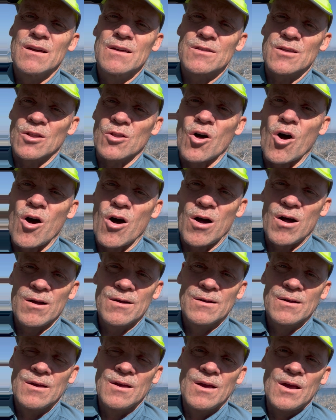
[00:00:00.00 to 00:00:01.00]
the law.
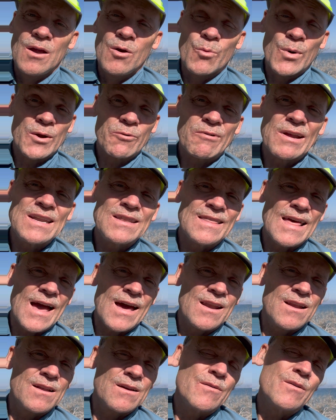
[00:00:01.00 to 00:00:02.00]
We read
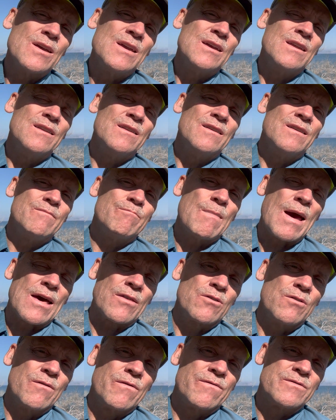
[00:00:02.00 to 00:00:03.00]
that in
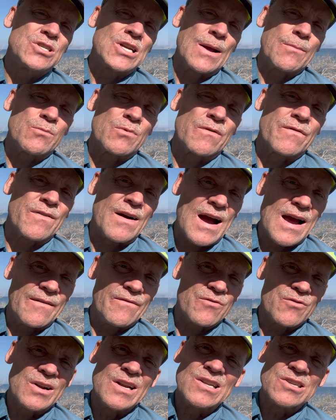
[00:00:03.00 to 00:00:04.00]
Matthew chapter 5,
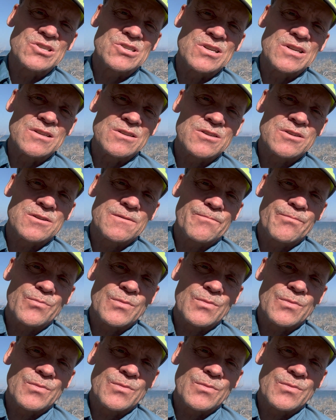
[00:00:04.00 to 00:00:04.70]
for instance.